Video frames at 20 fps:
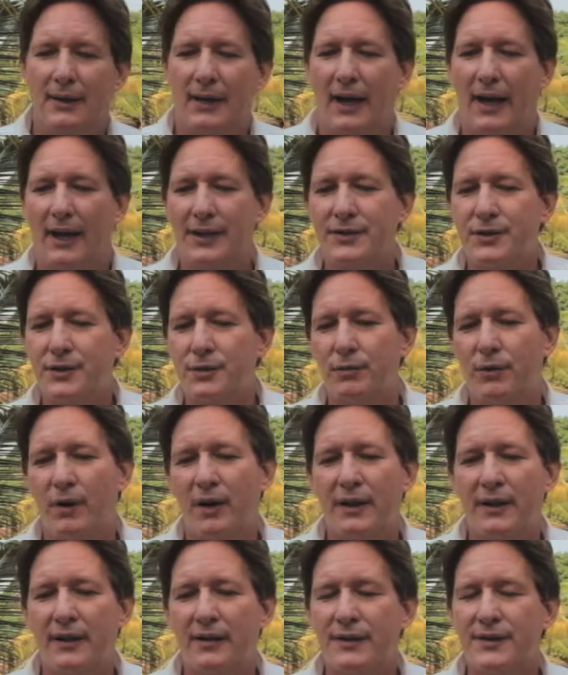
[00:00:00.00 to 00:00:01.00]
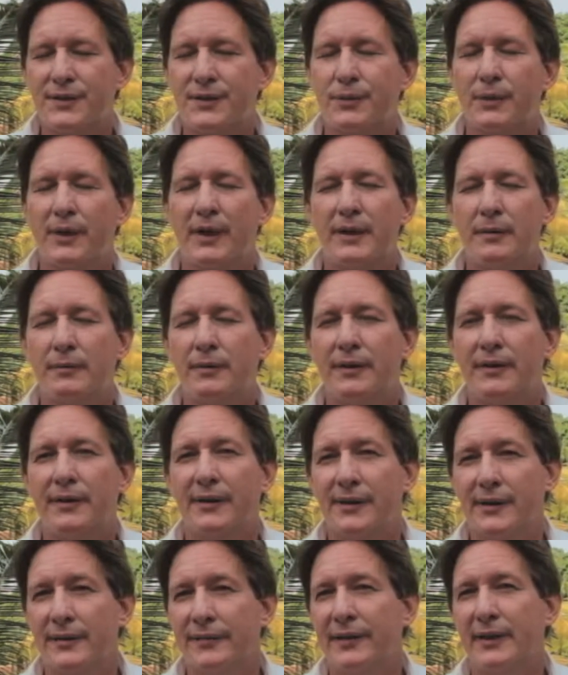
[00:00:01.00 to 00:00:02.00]
as you work in this way with the
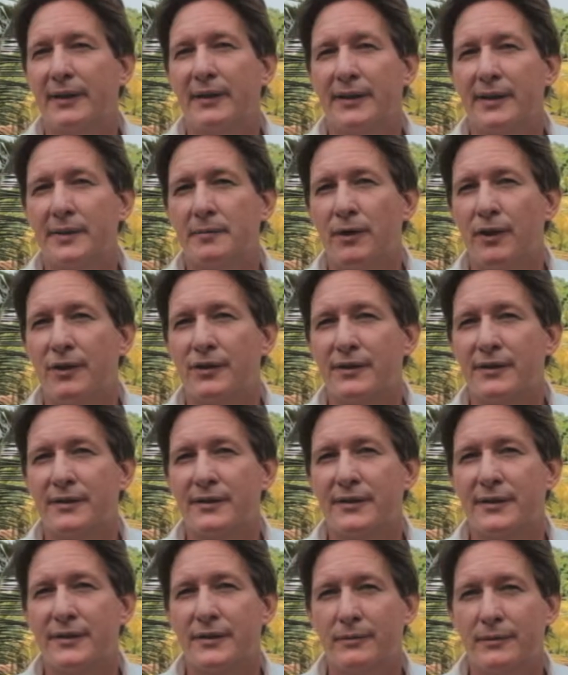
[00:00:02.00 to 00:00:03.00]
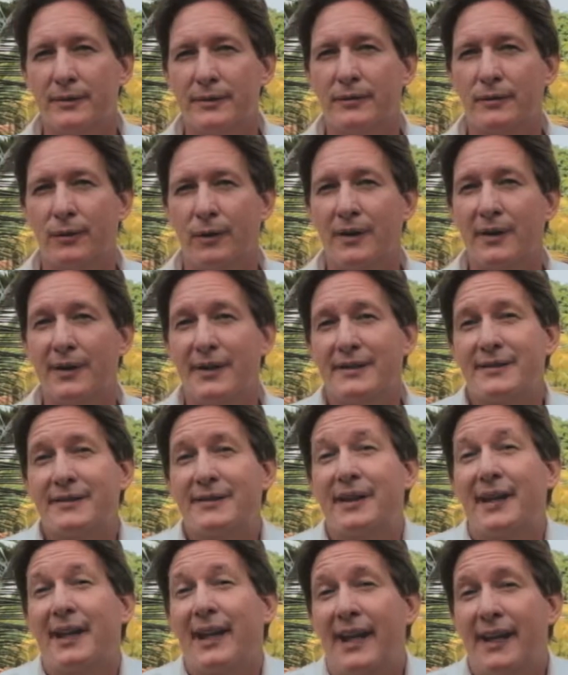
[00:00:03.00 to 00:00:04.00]
difficult emotions, so you would call these
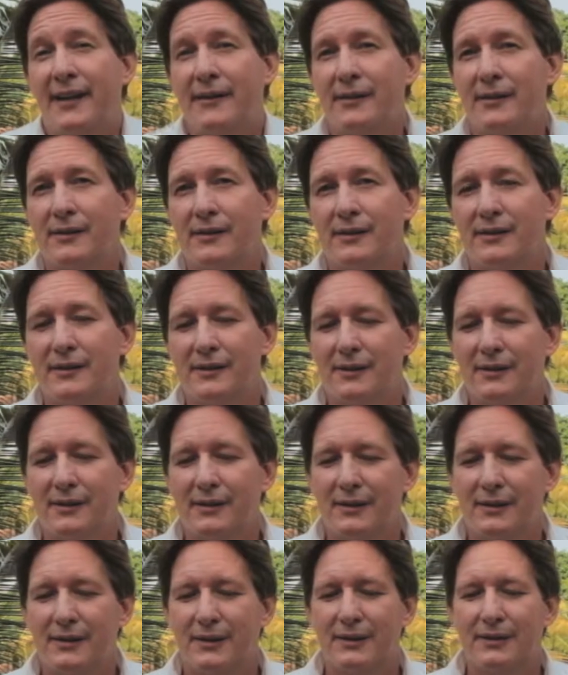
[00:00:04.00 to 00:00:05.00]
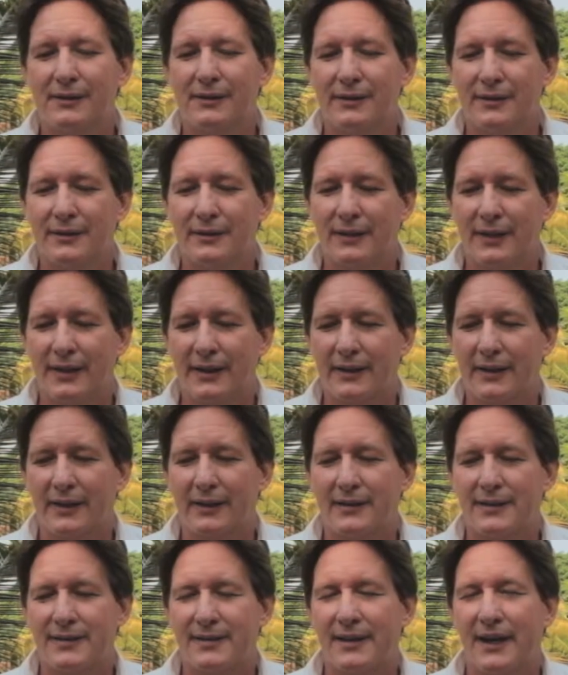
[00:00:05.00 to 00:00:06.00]
the lead, like
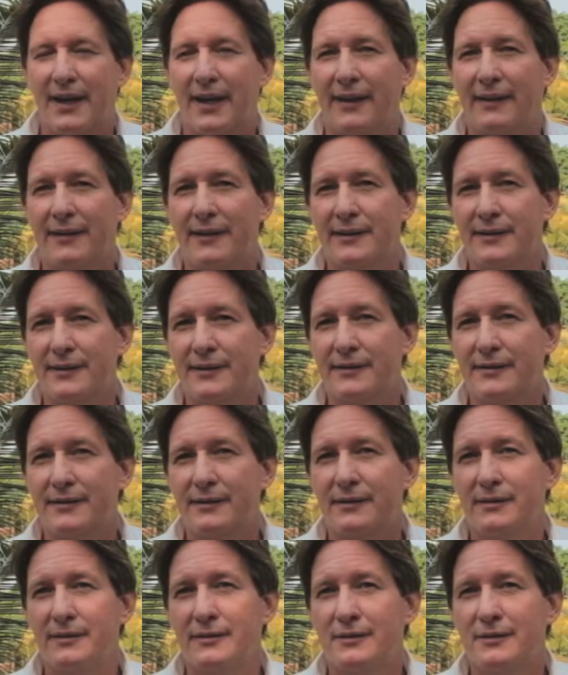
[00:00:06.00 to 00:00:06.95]
sadness,